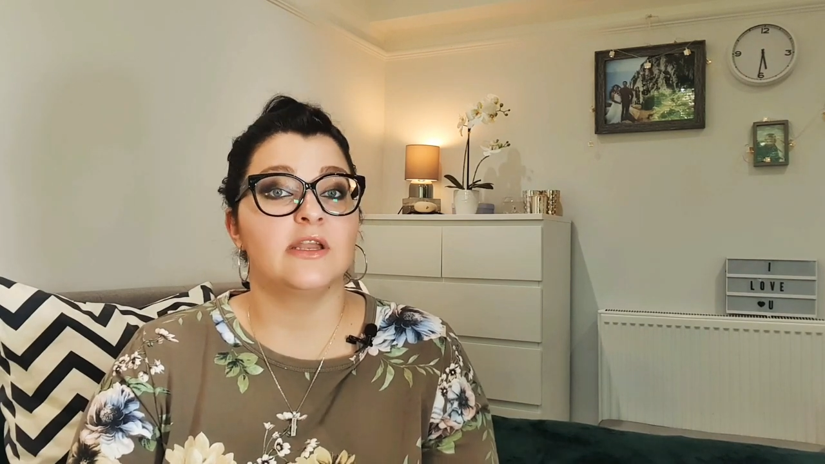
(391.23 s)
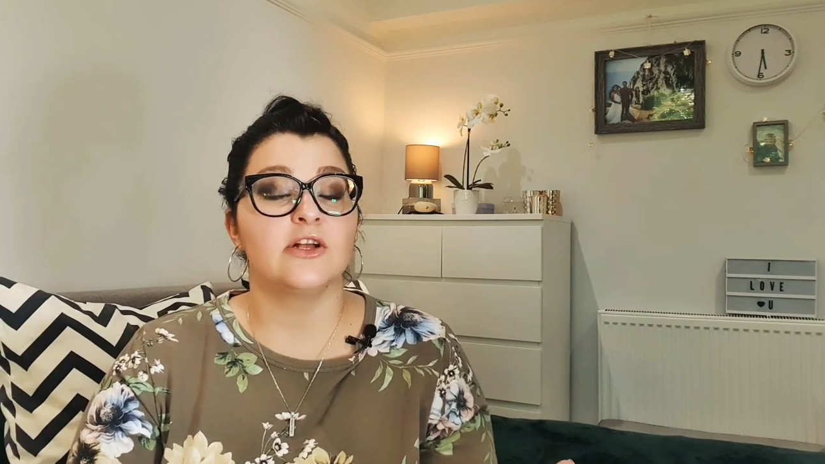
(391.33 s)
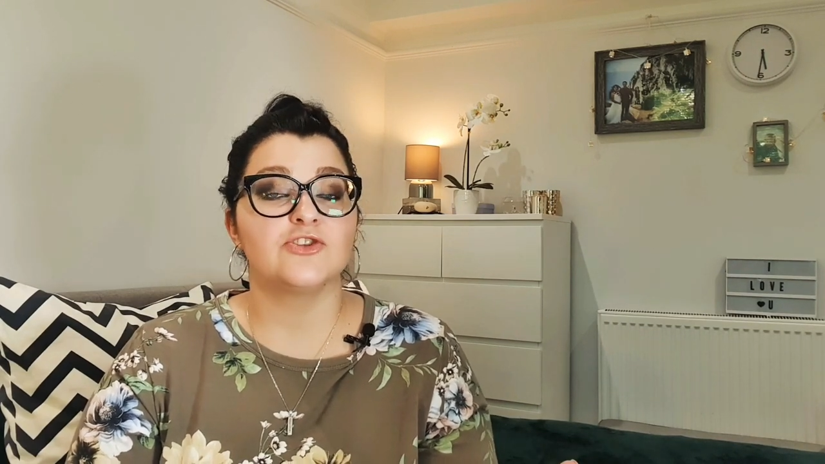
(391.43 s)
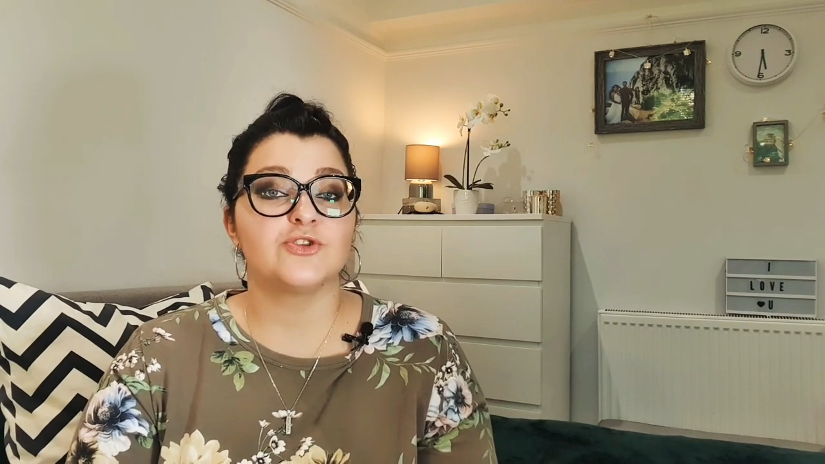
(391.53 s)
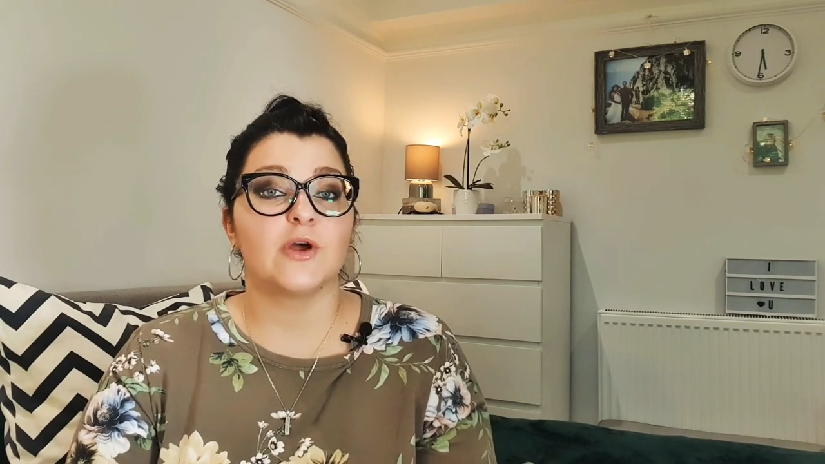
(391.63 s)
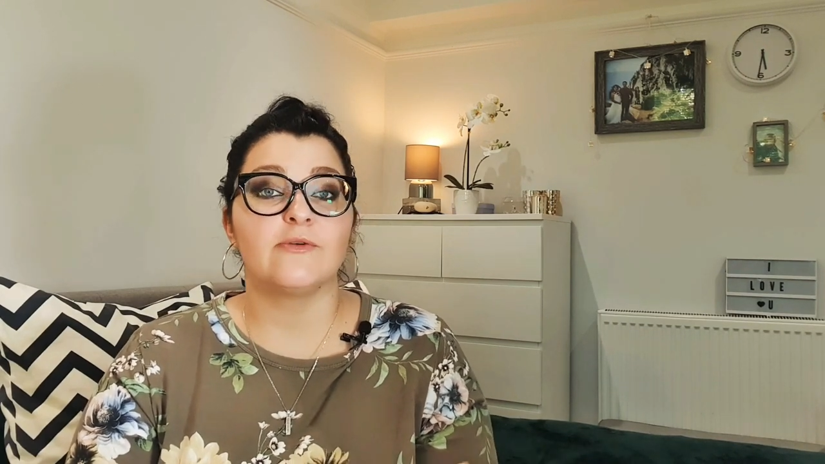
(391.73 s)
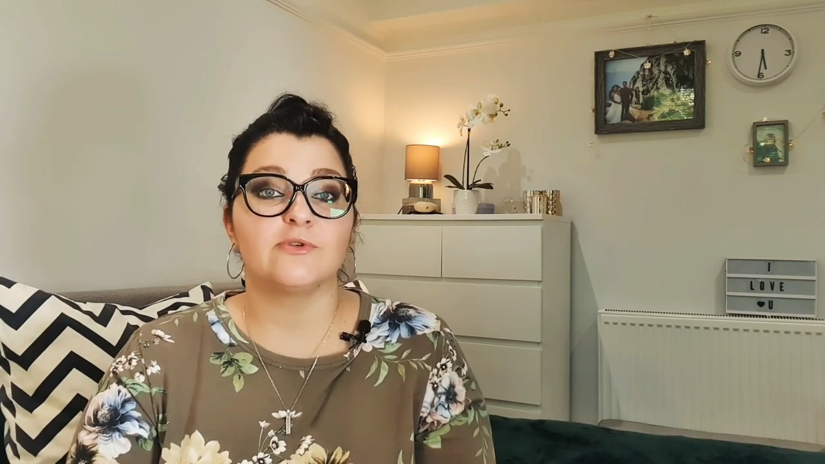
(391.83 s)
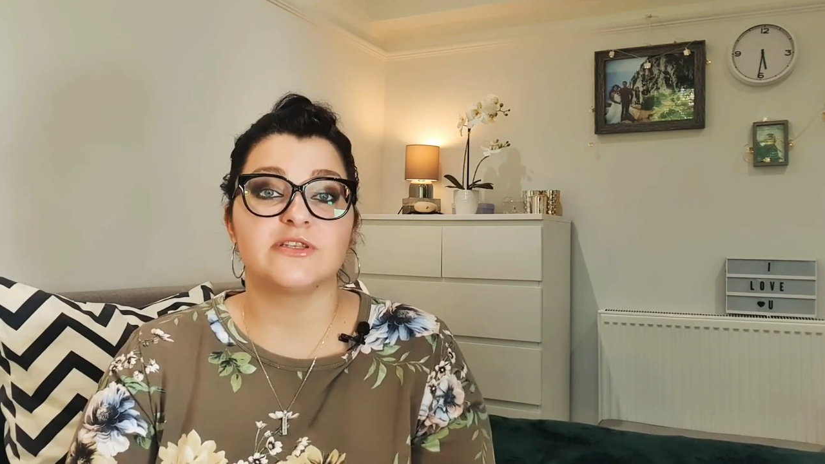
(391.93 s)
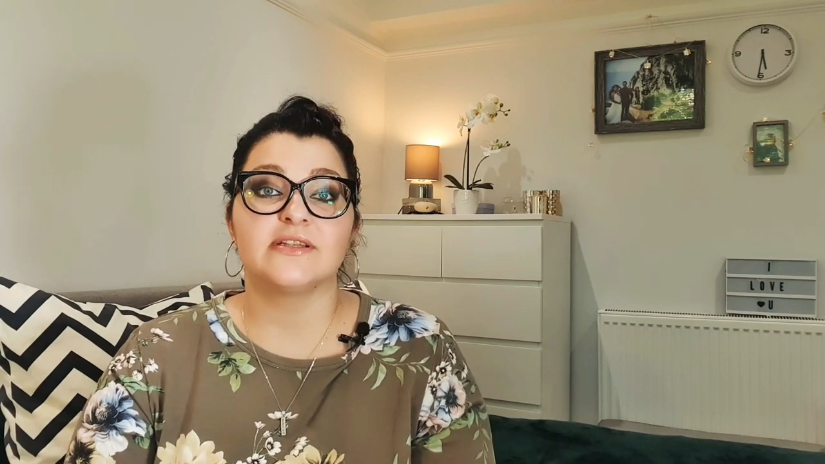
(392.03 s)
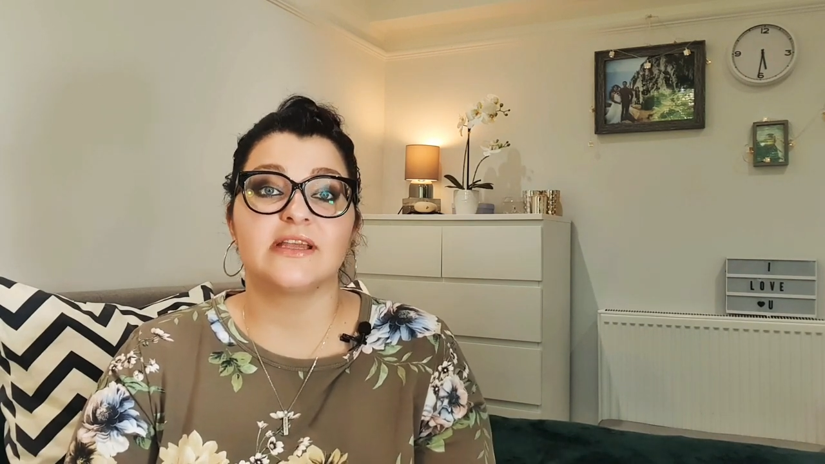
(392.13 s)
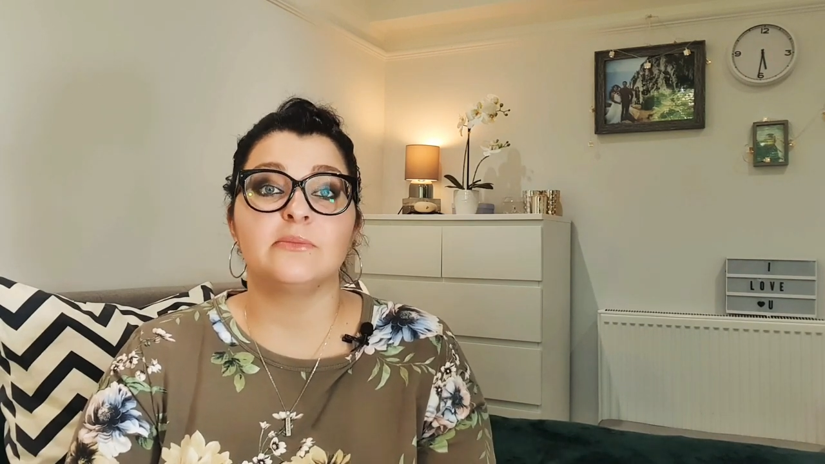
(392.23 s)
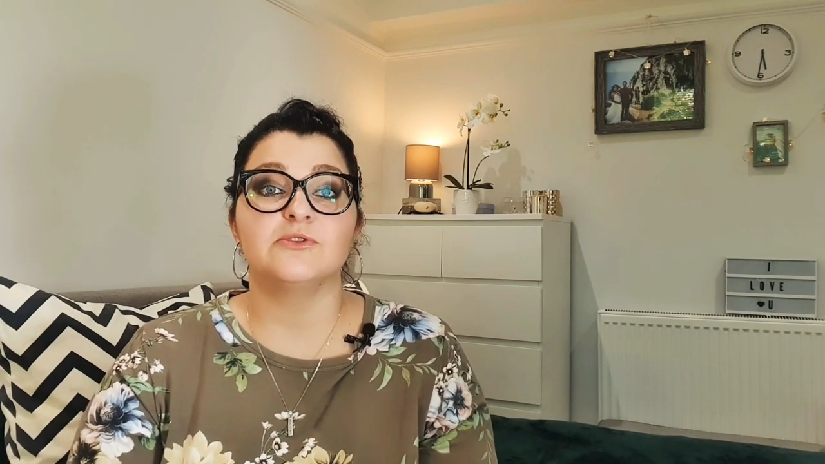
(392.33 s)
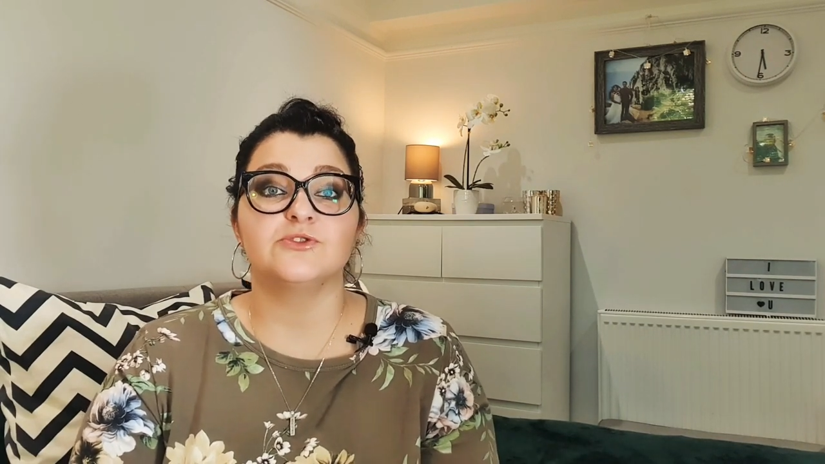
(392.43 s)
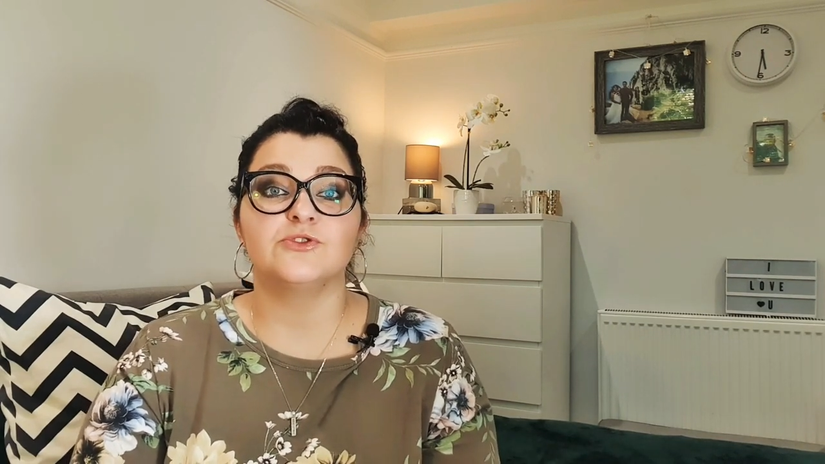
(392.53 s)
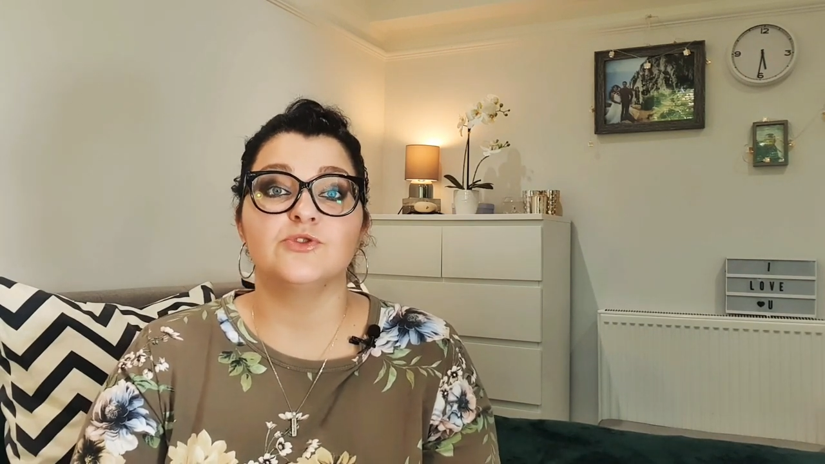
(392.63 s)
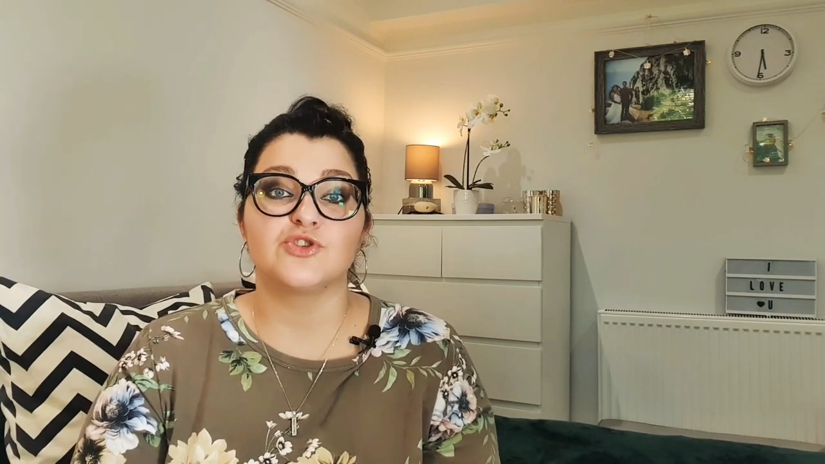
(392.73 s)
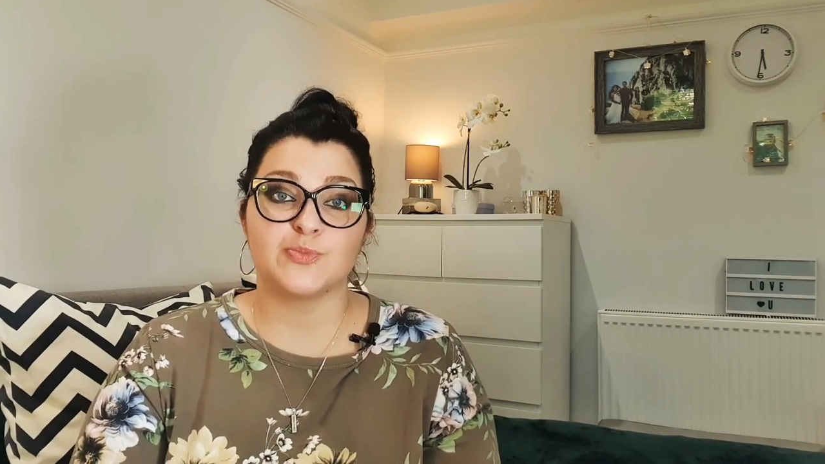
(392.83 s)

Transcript: and also I was not able to do